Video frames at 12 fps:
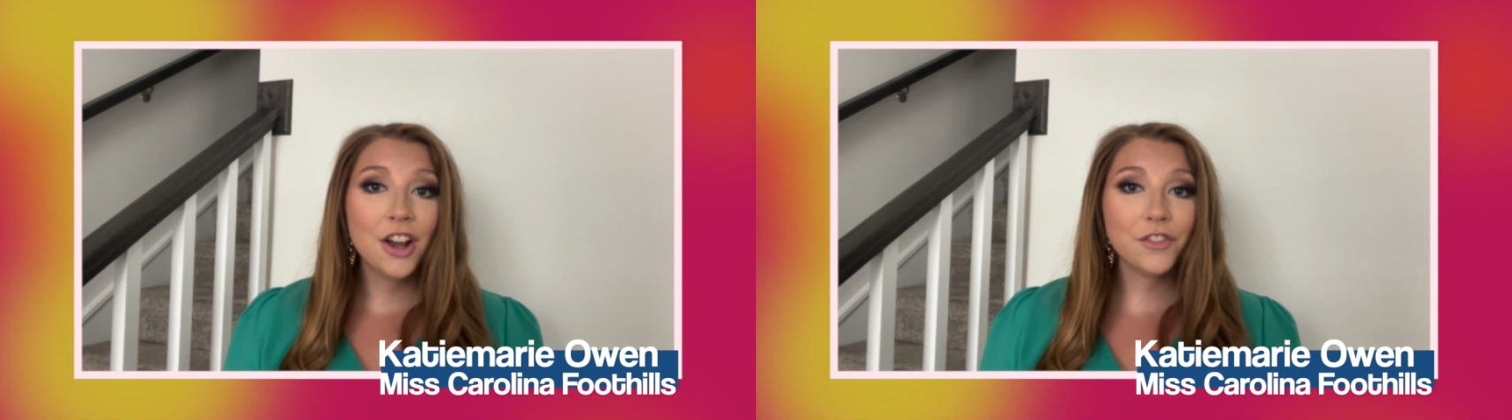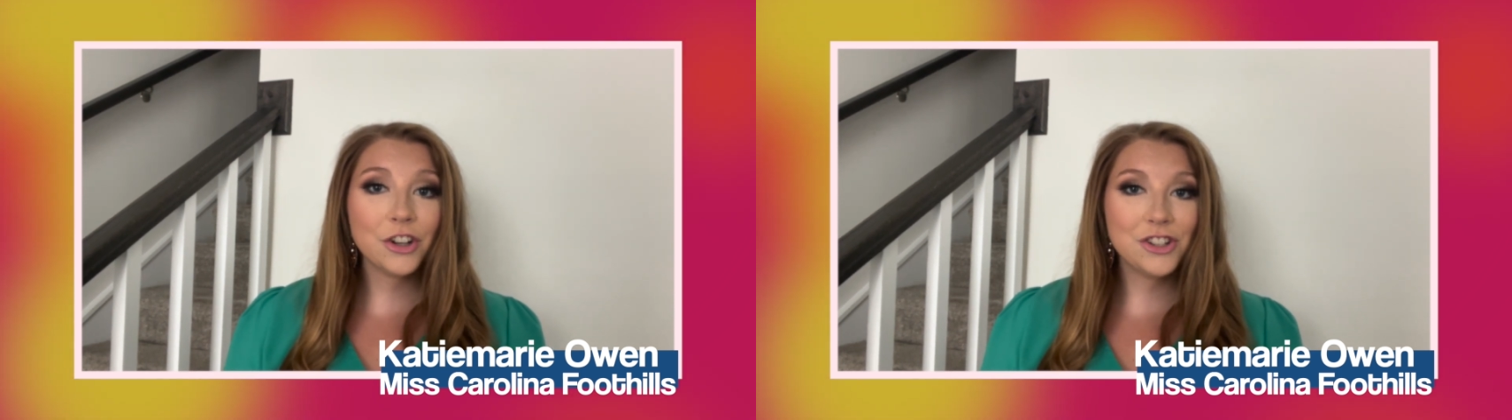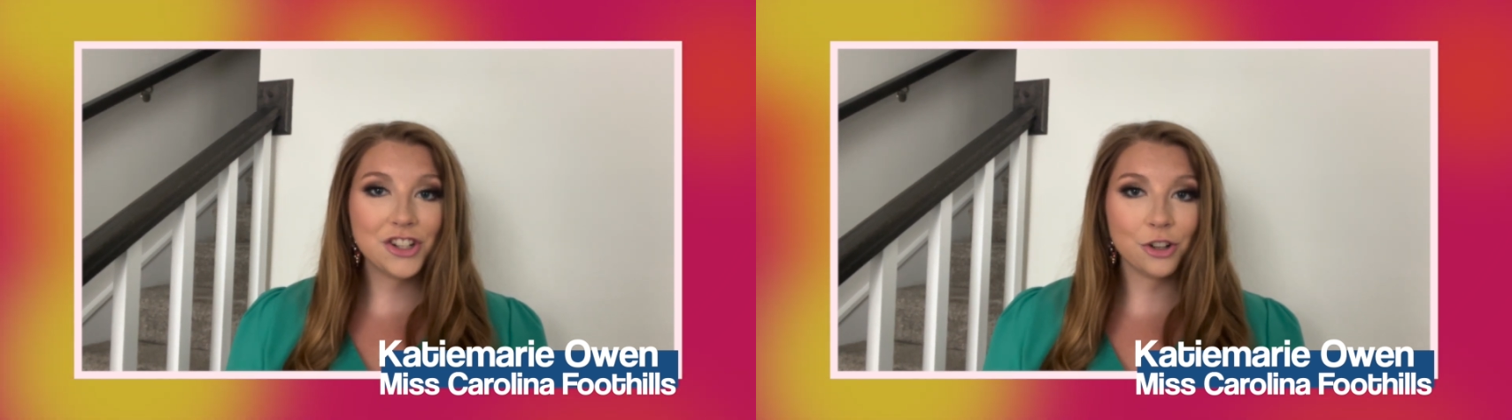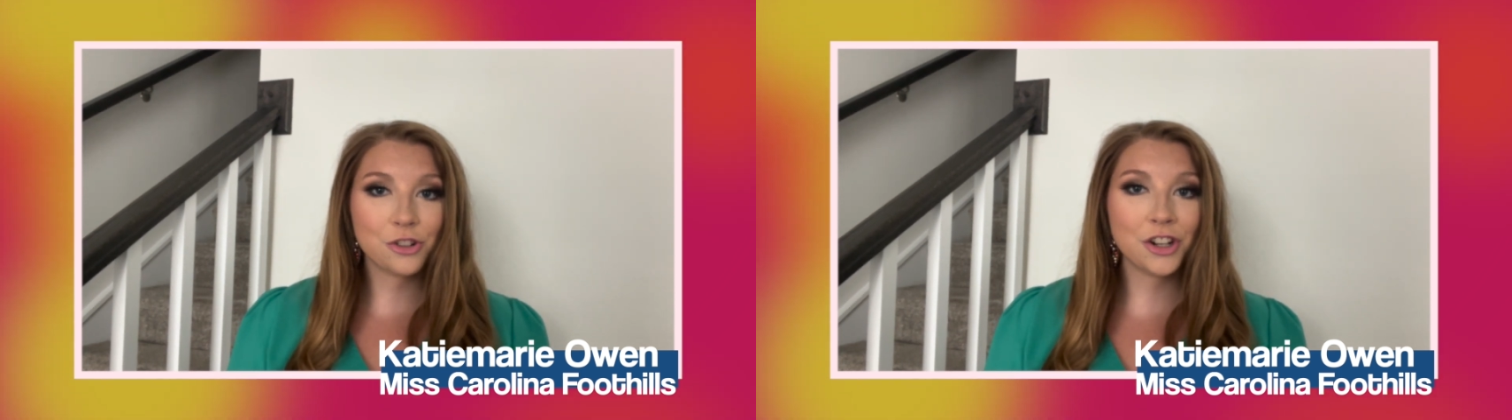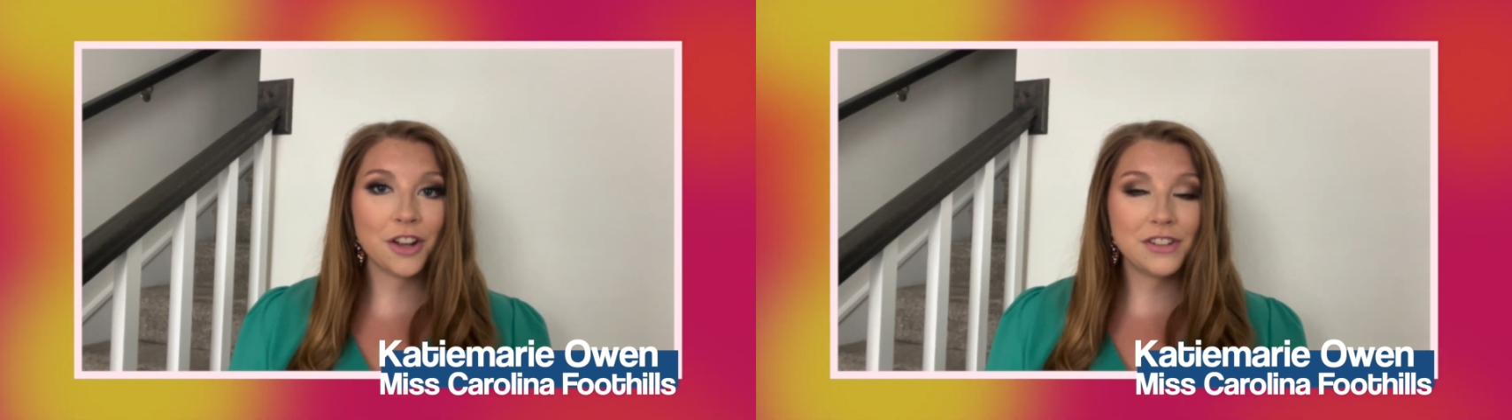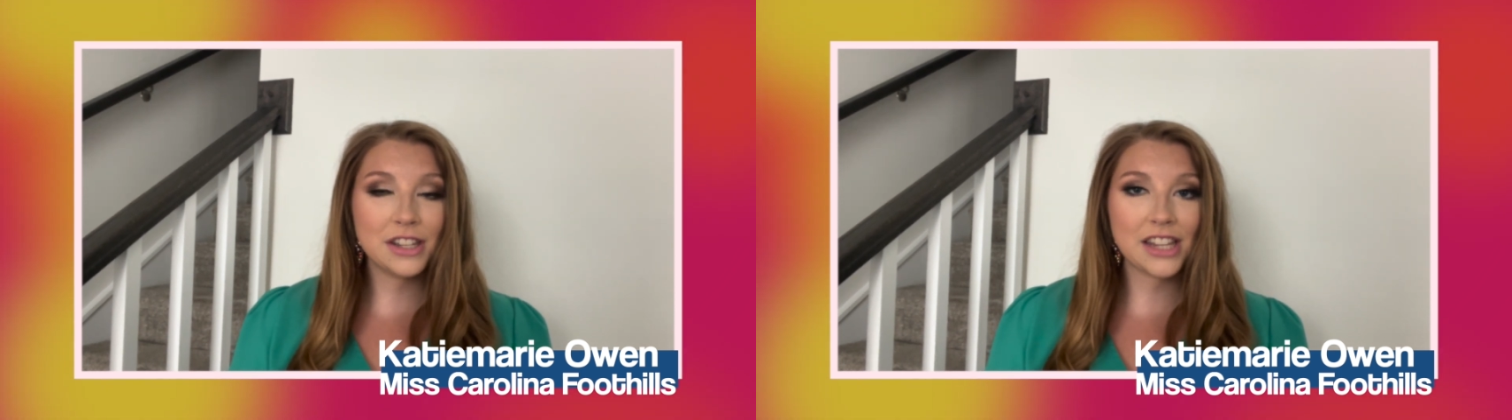for
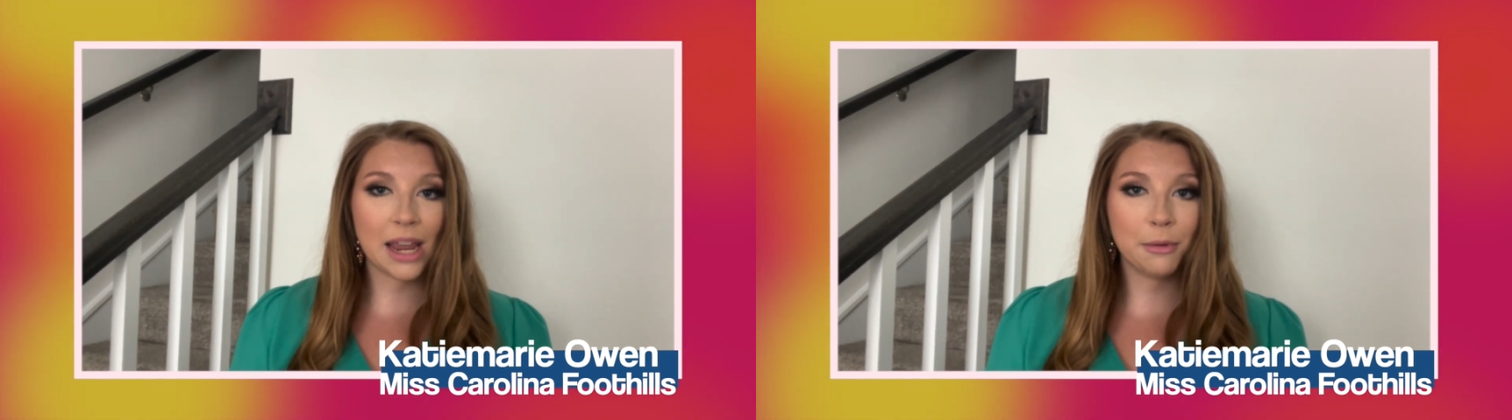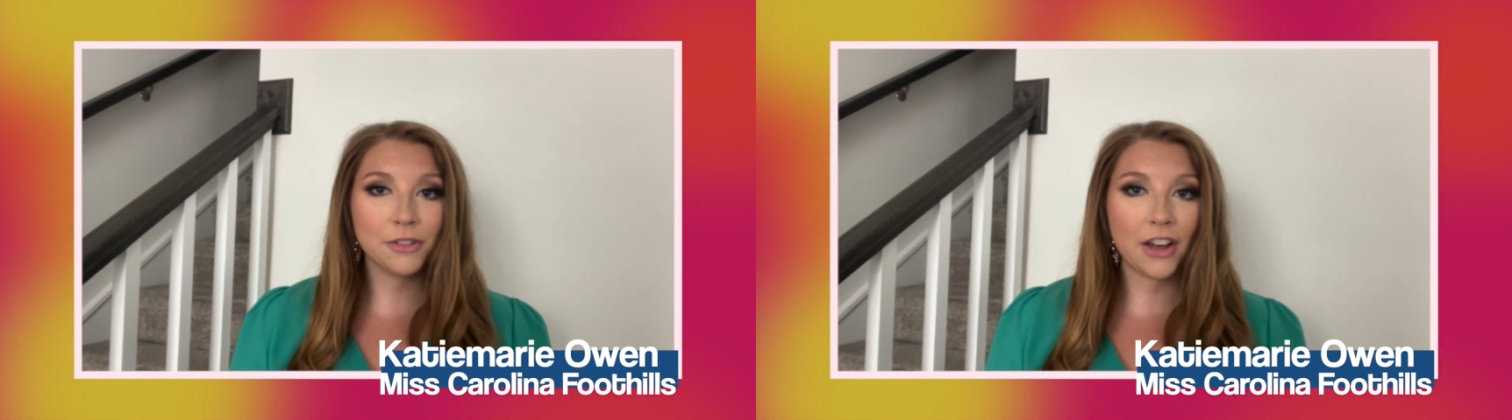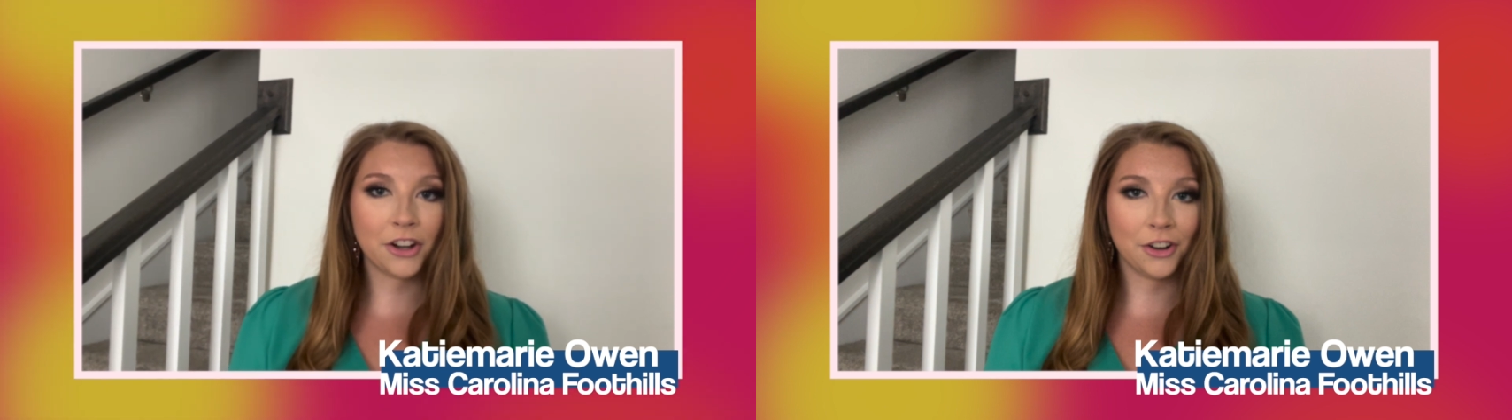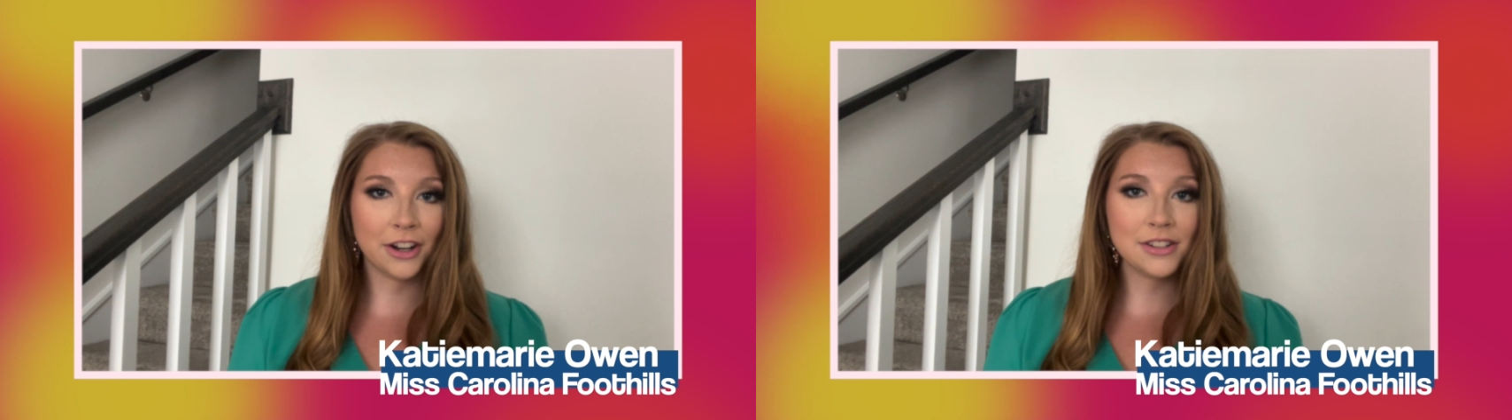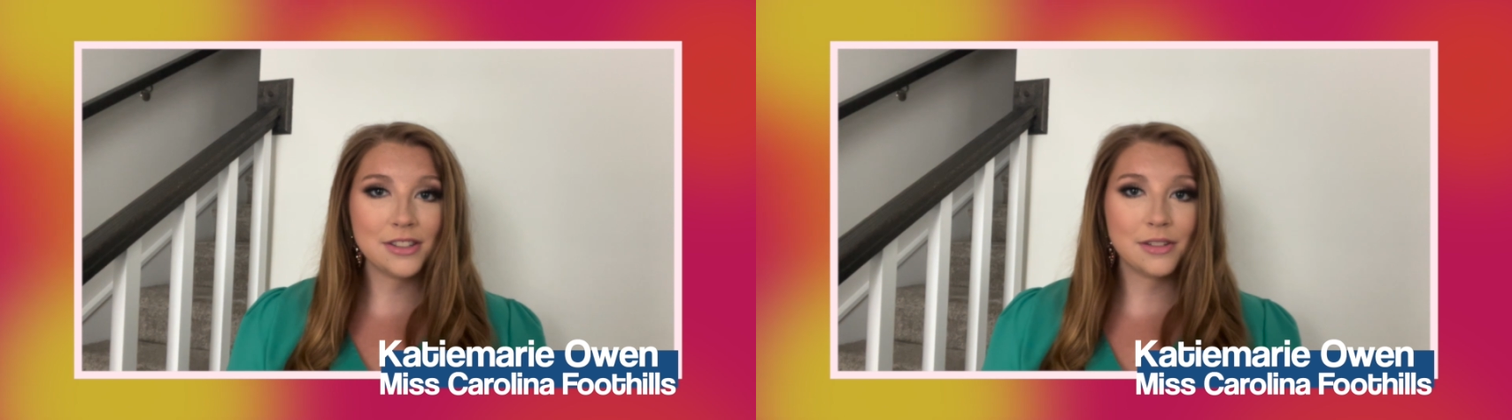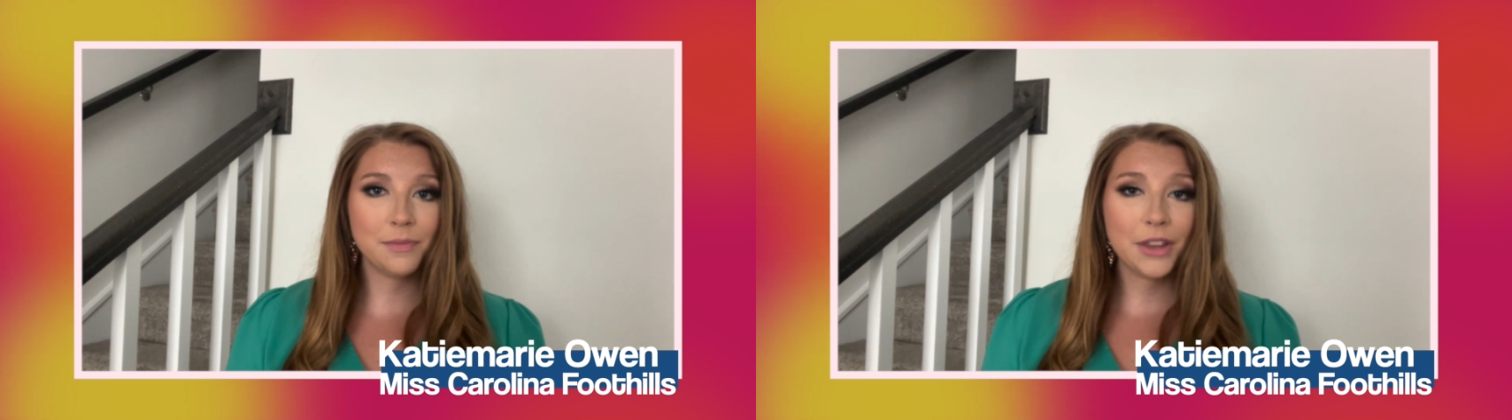Children of Disabled Veterans.